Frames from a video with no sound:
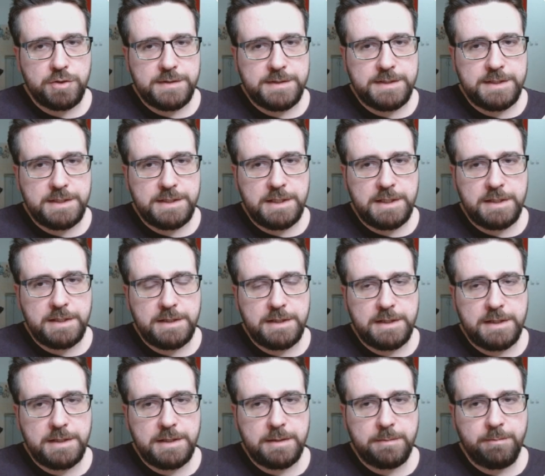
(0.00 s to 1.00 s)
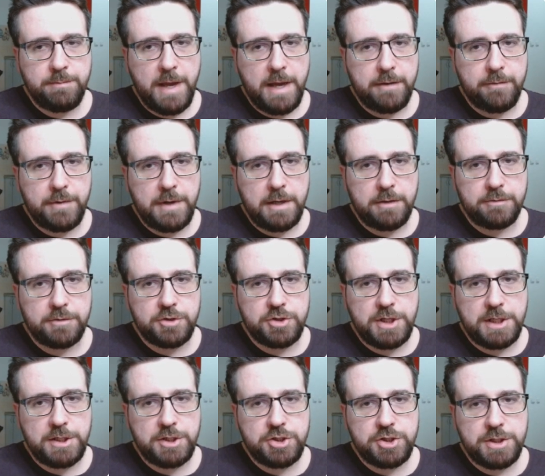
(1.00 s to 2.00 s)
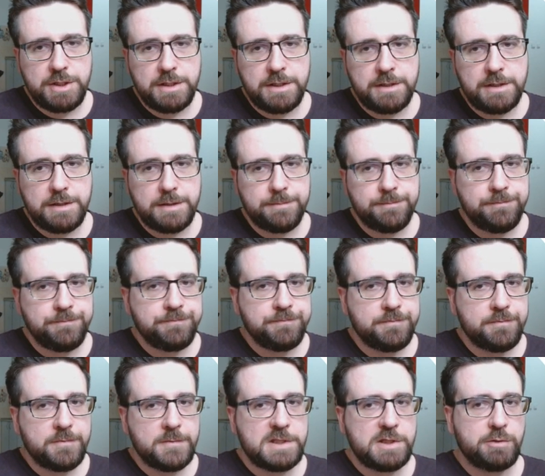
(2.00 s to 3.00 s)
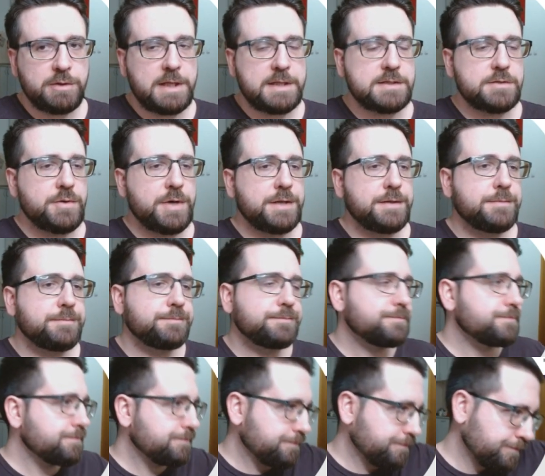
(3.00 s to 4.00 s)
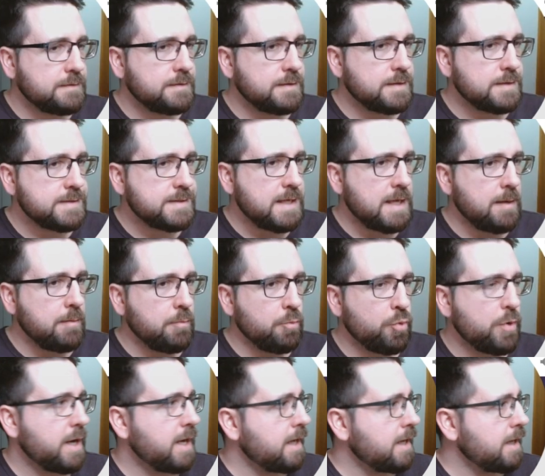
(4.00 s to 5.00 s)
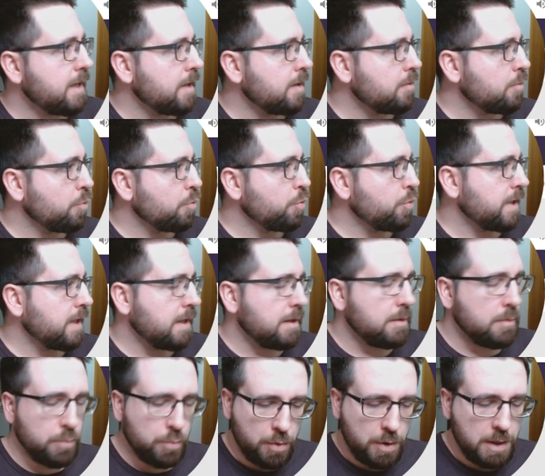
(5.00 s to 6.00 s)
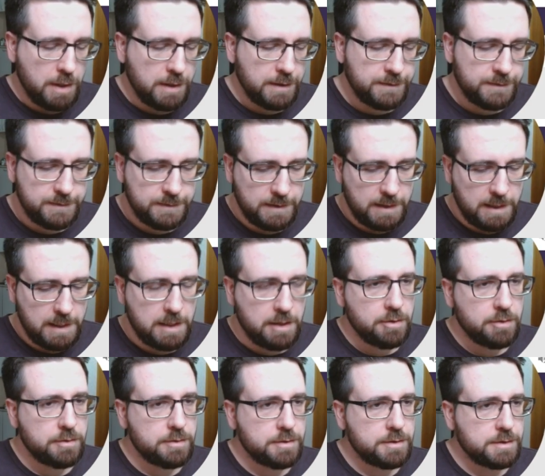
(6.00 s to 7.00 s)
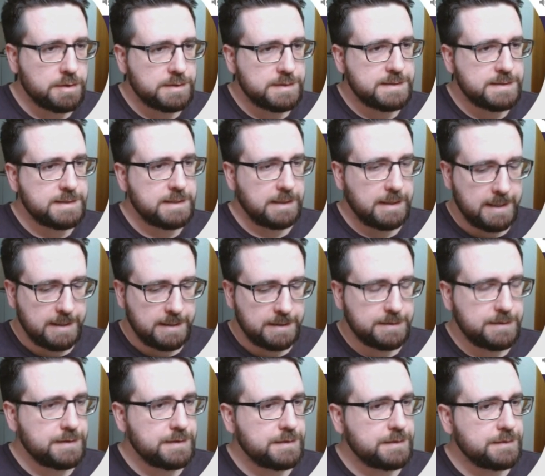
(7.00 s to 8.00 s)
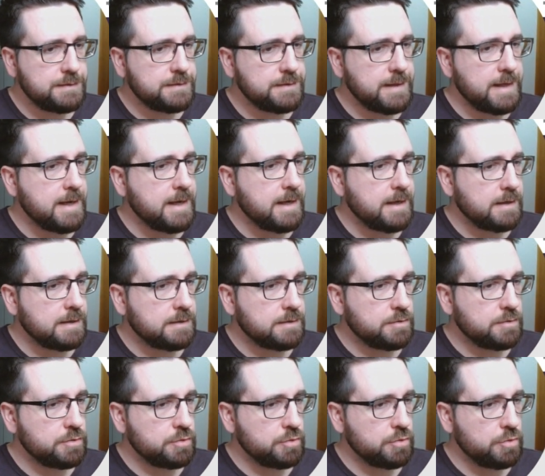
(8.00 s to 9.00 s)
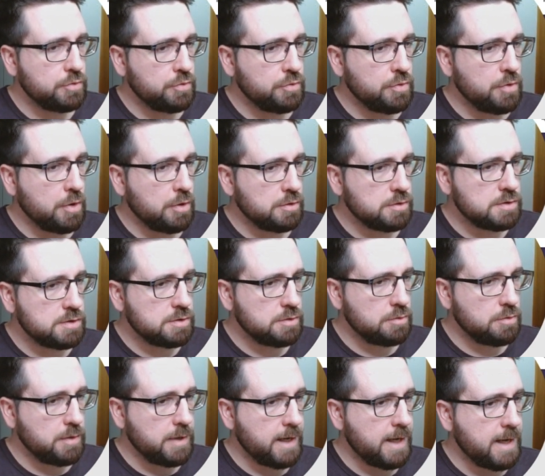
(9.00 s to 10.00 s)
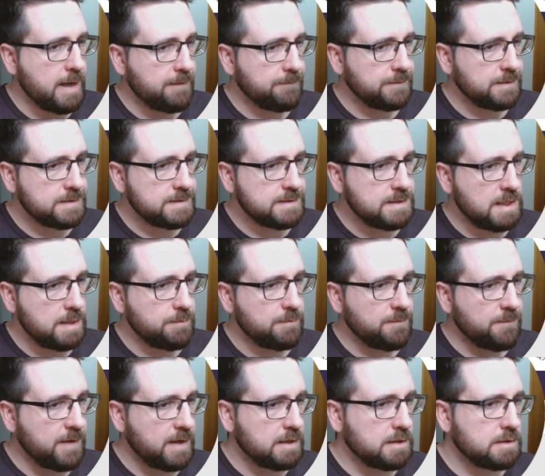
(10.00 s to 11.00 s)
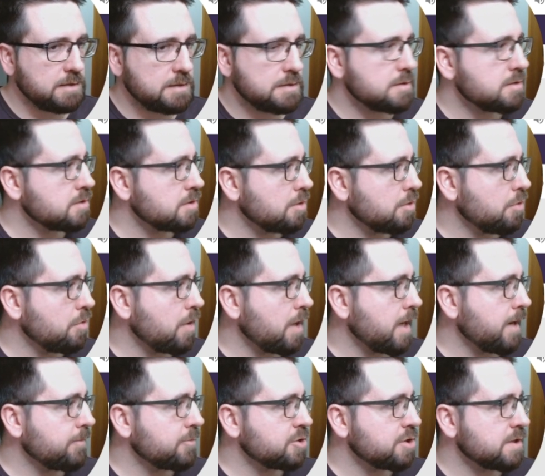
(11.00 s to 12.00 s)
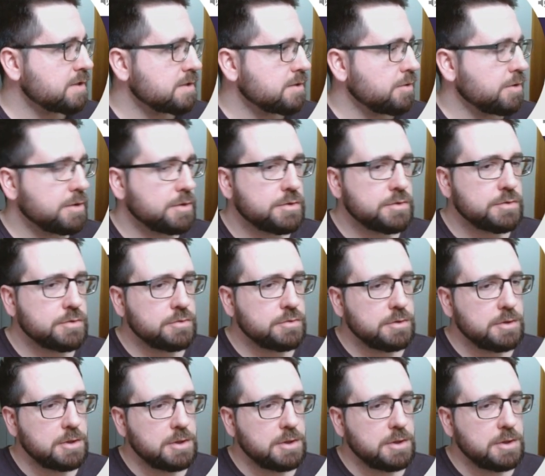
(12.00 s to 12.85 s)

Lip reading: see the background changing, so that's great. The same way, we want our selected tag to also have the same effect, so I'm just going to